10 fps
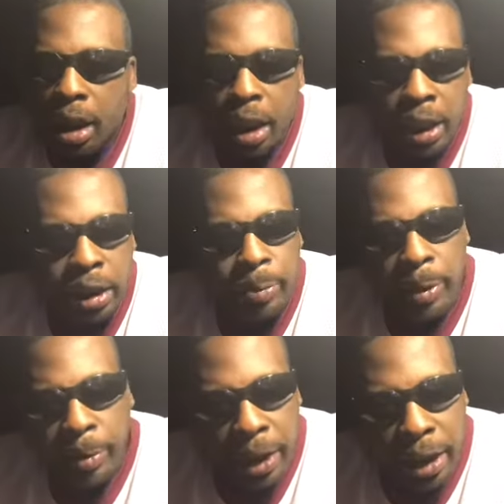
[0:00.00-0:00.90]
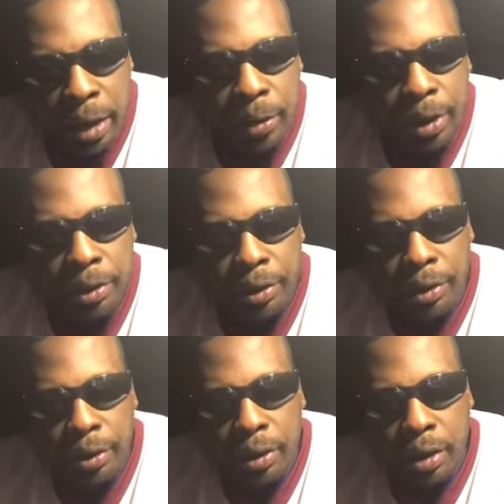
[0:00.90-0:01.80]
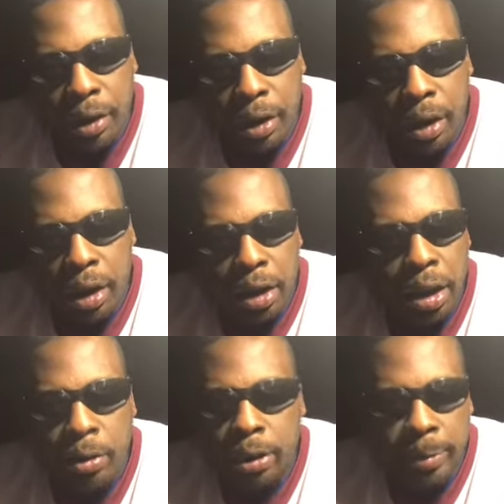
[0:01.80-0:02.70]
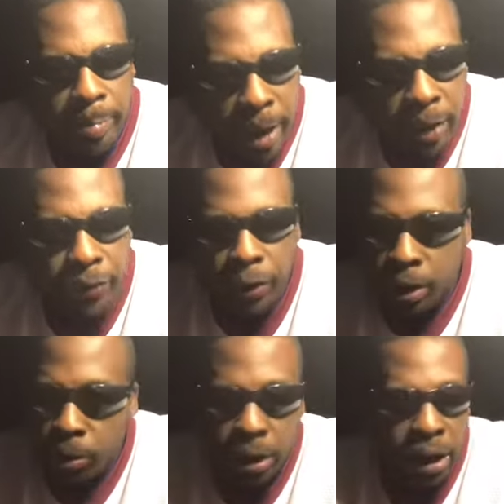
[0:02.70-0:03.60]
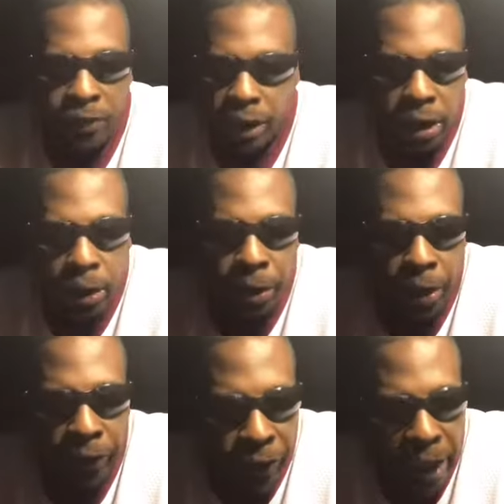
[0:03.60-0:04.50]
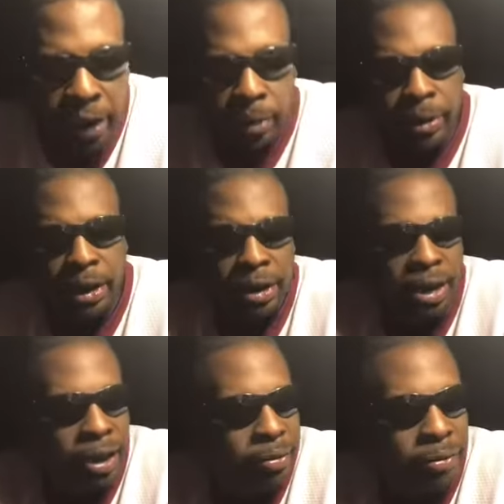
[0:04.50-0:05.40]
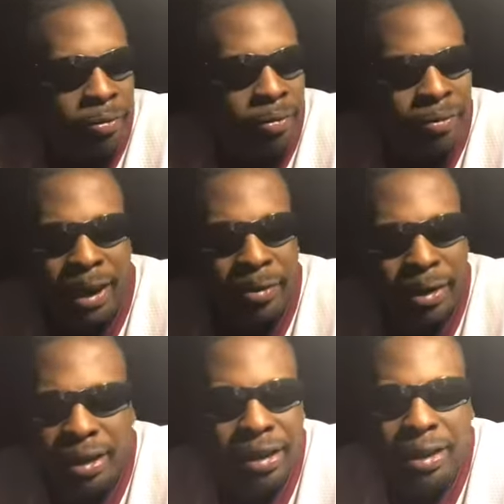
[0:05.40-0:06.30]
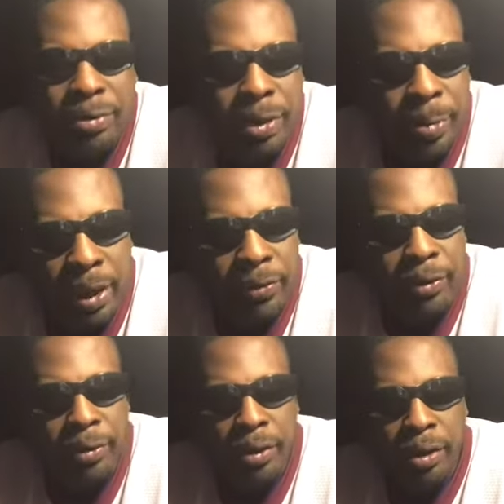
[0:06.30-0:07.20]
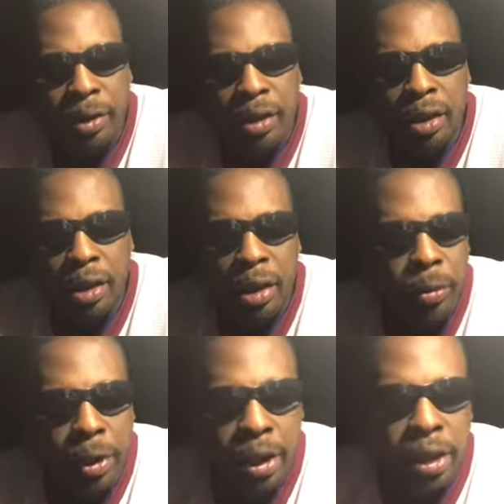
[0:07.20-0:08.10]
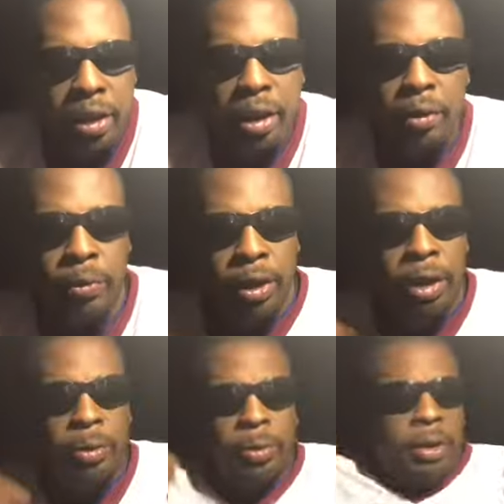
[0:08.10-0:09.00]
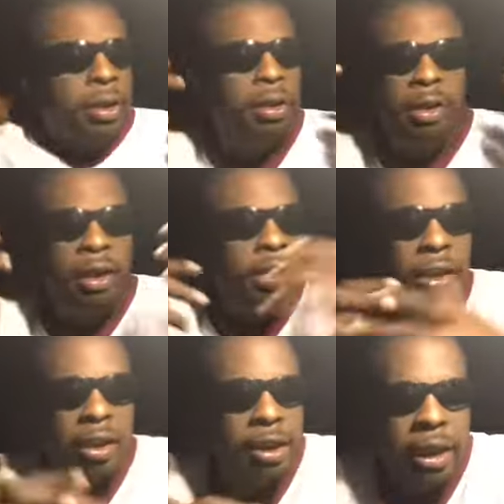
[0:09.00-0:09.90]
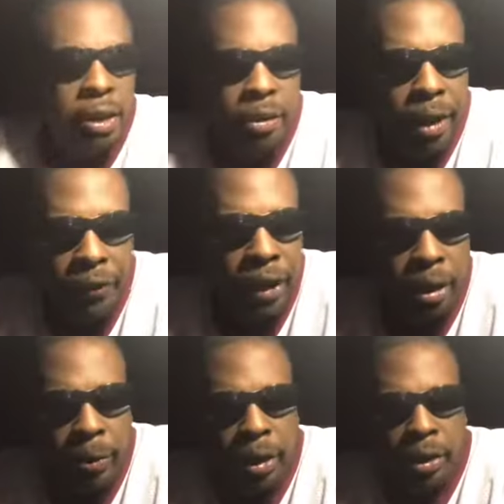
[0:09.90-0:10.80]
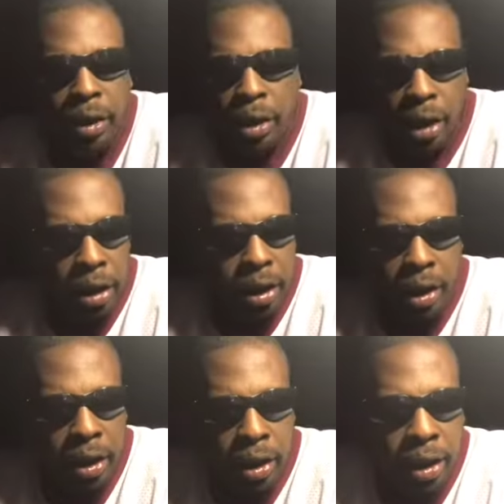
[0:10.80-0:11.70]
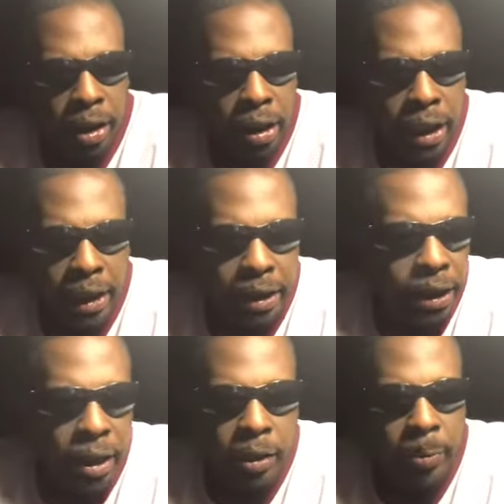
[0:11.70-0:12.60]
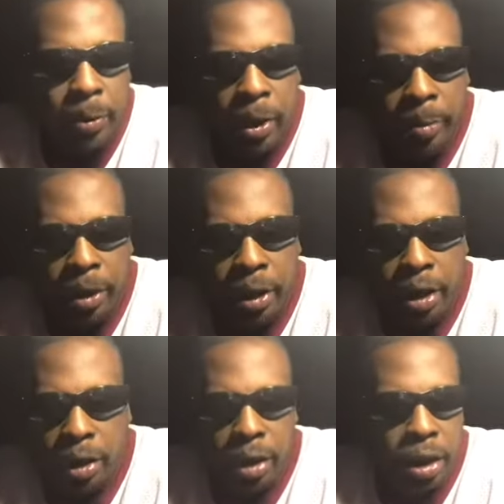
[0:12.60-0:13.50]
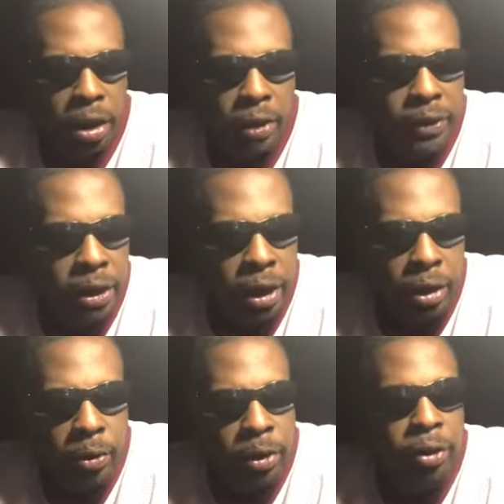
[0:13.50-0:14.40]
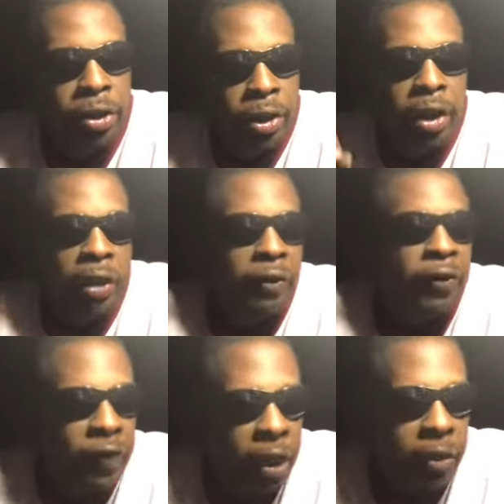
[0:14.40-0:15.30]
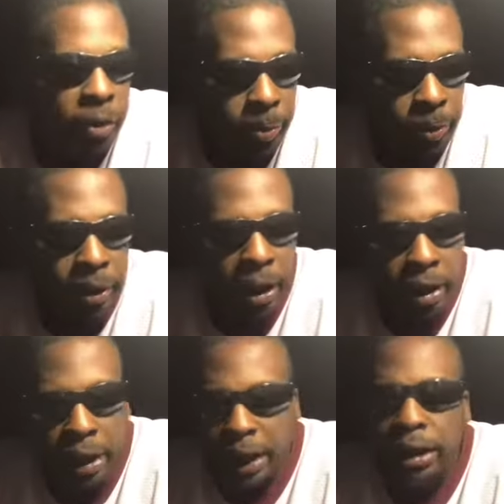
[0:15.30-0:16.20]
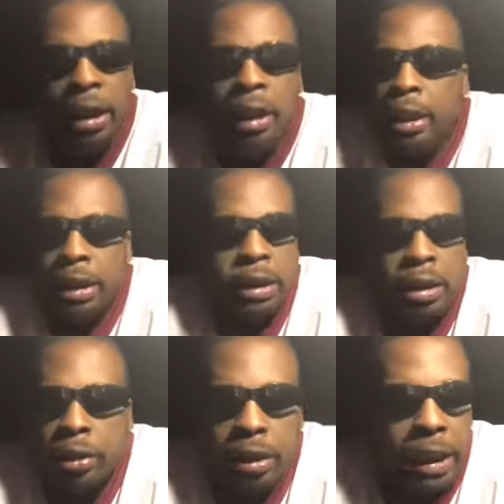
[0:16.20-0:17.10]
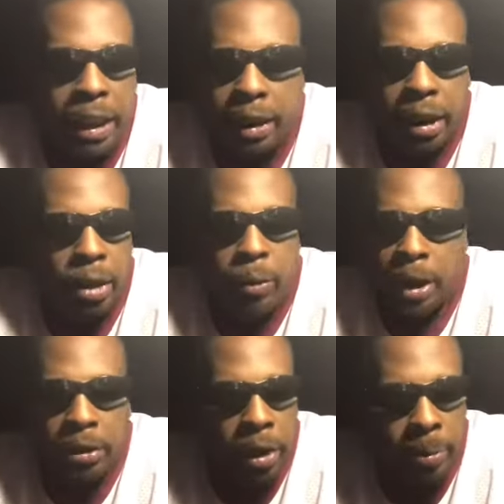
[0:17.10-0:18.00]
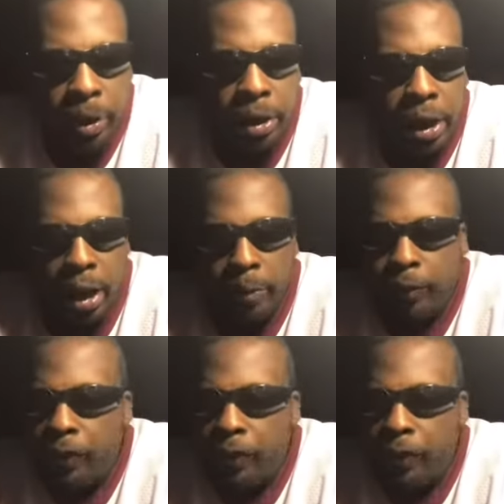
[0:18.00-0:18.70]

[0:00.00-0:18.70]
And it's been mediocre. So to me, for you to even show your face was just like, that was just disrespectful. Knowing that Doug Williams was in charge of that draft anyway, and the other guy in the scouting department. And then all of a sudden, you're there for figures or something. That's the only thing I can think of why you keep your job.